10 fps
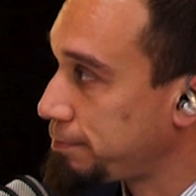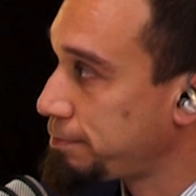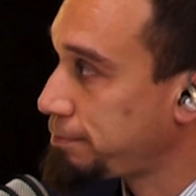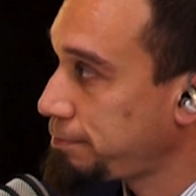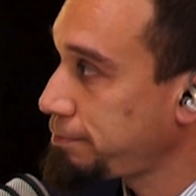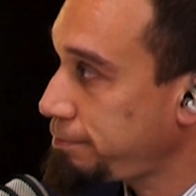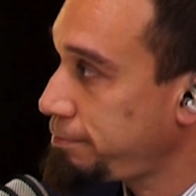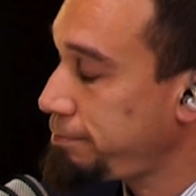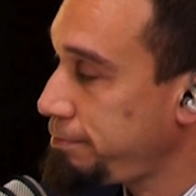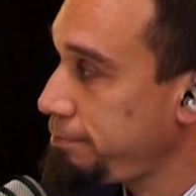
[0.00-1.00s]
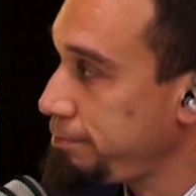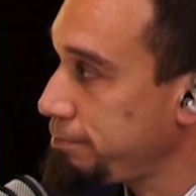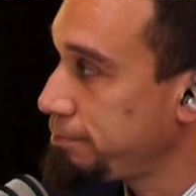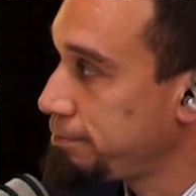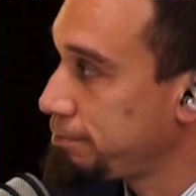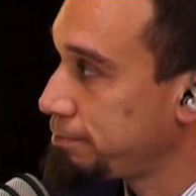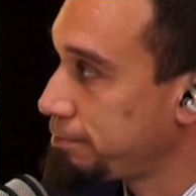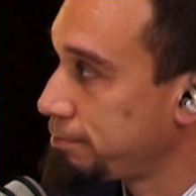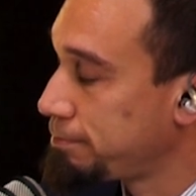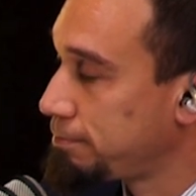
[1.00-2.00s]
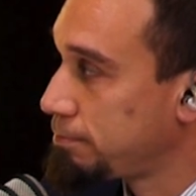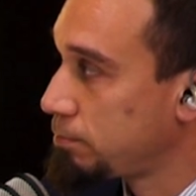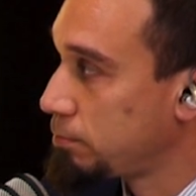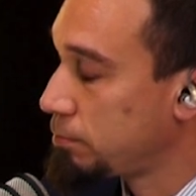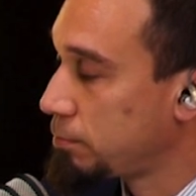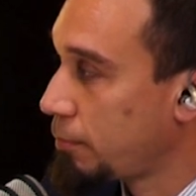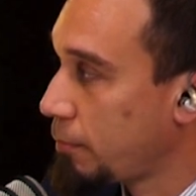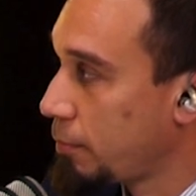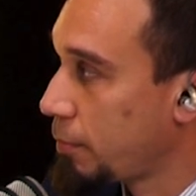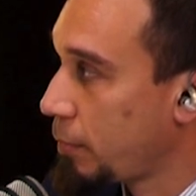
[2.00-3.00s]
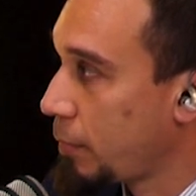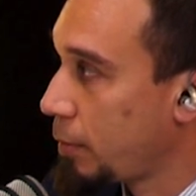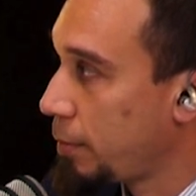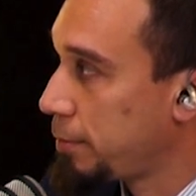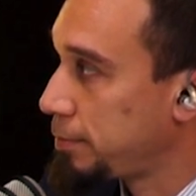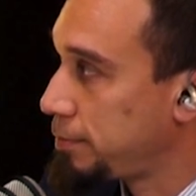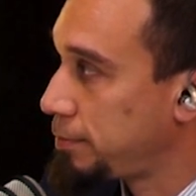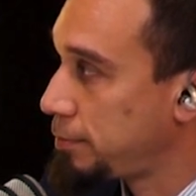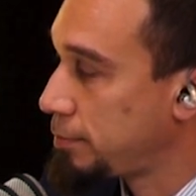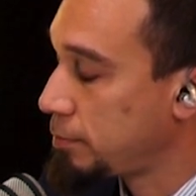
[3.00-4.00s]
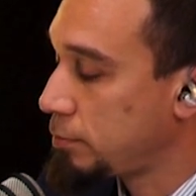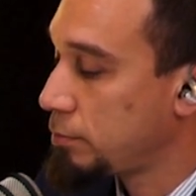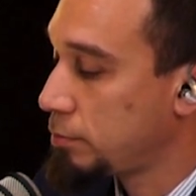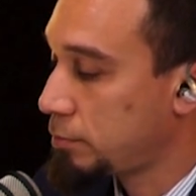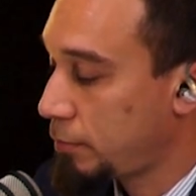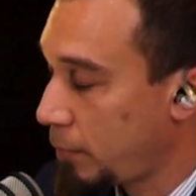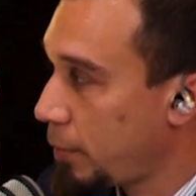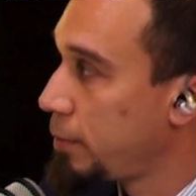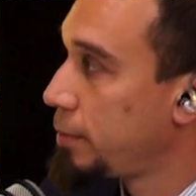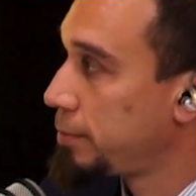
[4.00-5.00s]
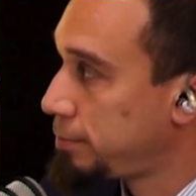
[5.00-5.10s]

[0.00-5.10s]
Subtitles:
(not speaking)